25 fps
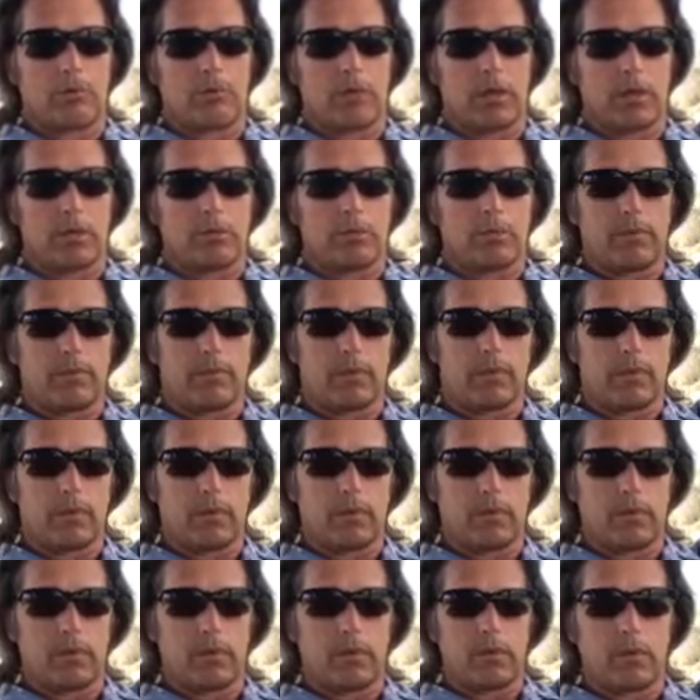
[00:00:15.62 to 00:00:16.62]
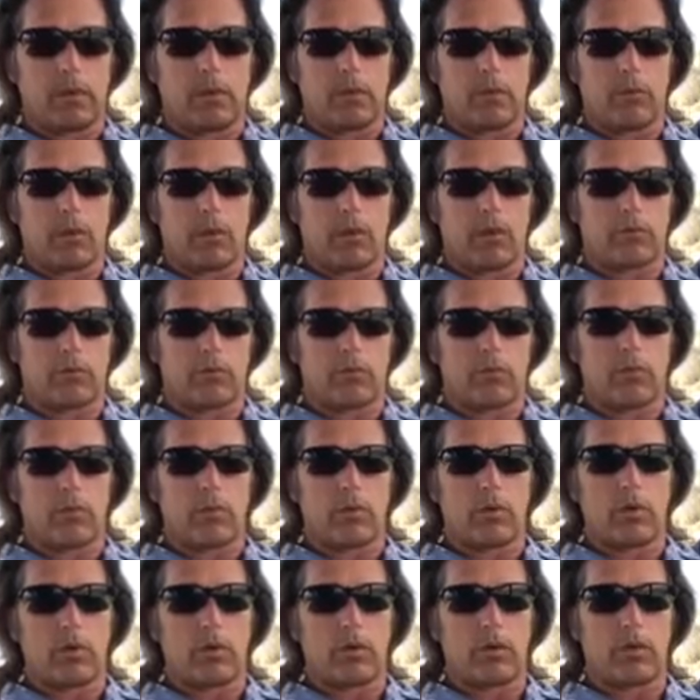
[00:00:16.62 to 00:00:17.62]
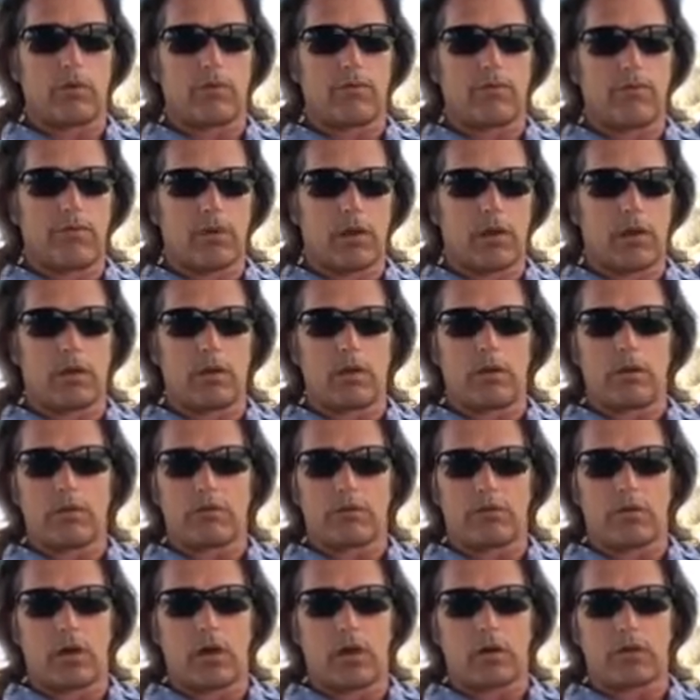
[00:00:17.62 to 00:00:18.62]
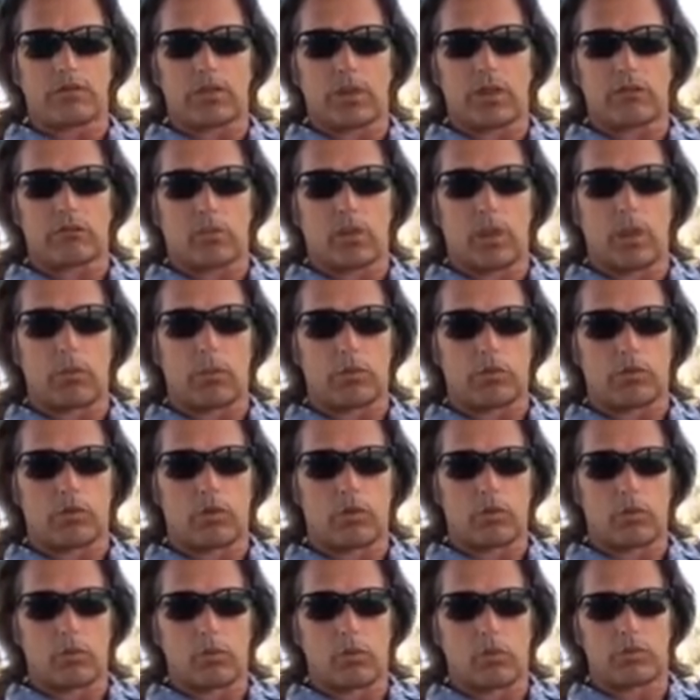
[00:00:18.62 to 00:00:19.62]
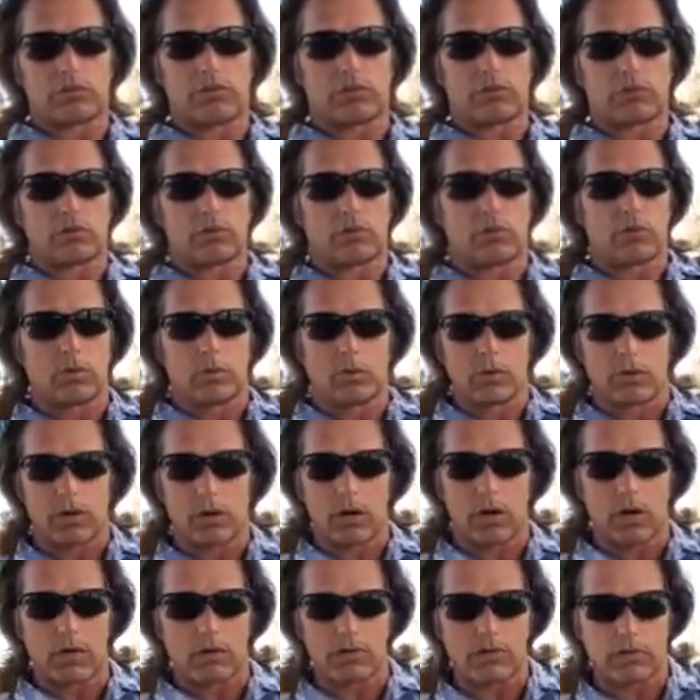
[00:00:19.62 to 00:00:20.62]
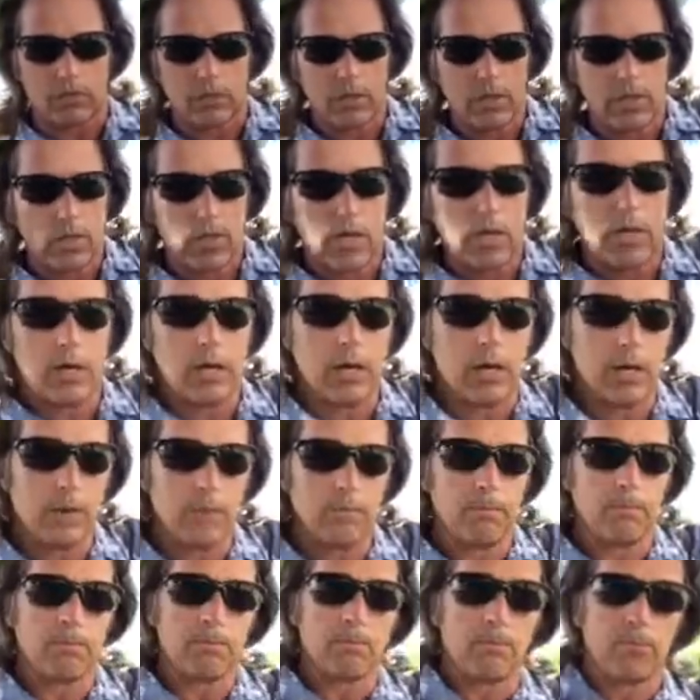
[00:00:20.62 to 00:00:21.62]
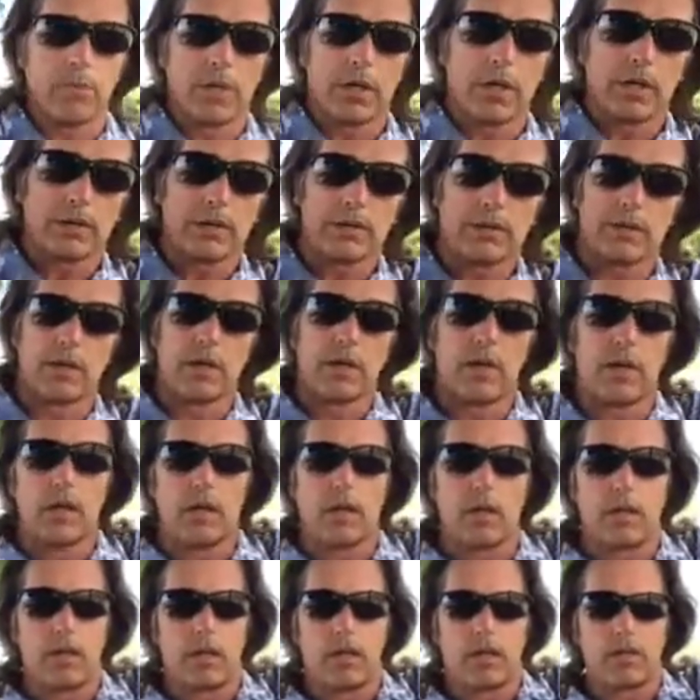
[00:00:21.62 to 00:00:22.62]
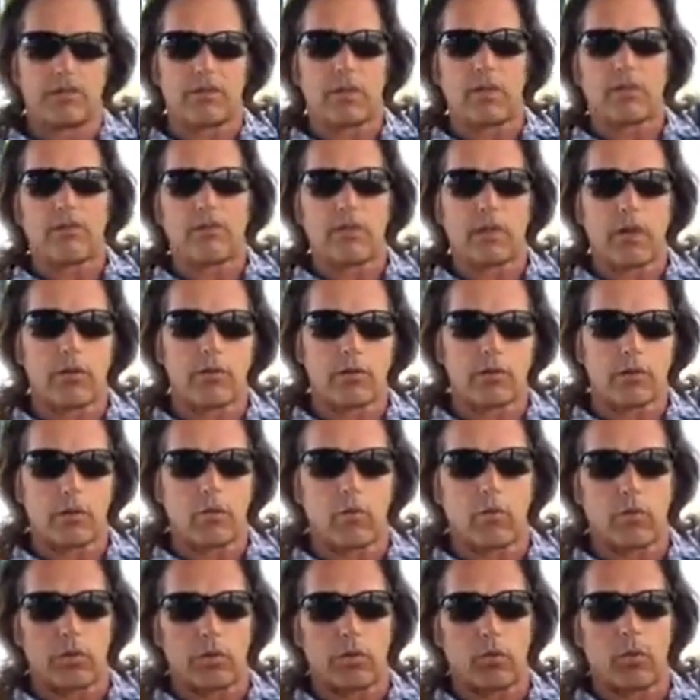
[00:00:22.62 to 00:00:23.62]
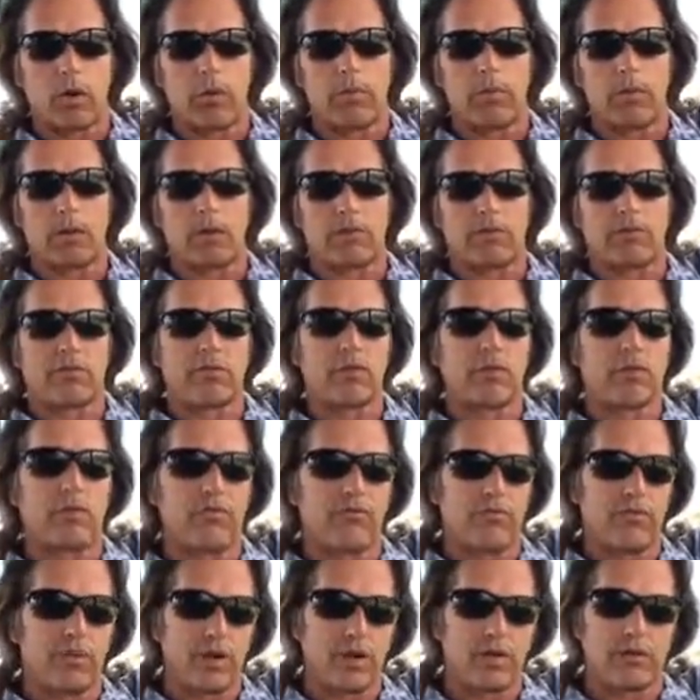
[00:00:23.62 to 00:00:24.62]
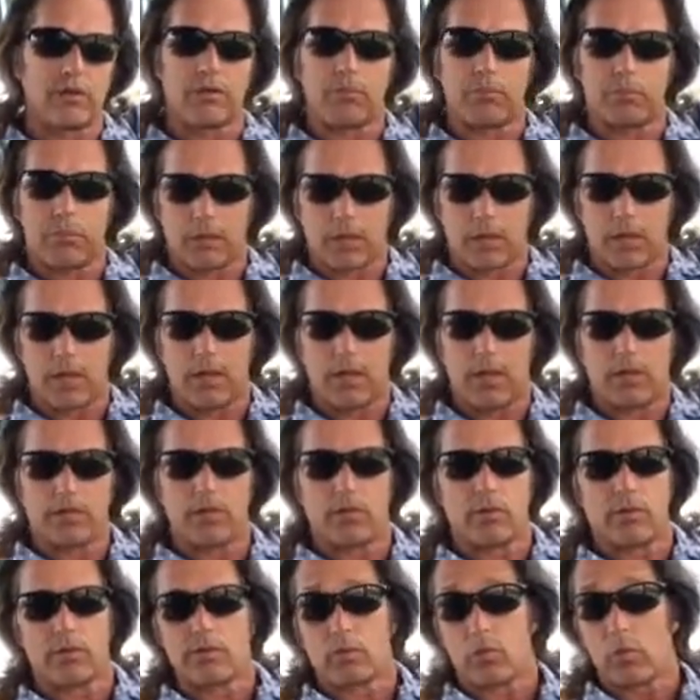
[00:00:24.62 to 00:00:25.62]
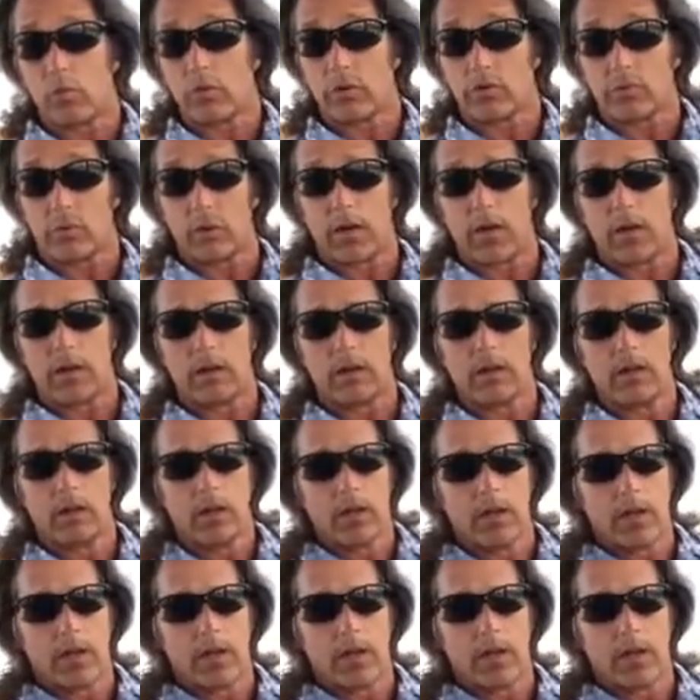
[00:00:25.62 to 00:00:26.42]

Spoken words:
But anyway, it's a really fun song. Sounds great with two ukes, two guitars. But it doesn't sound as good with one, but it's still fun to play, so it's worthwhile.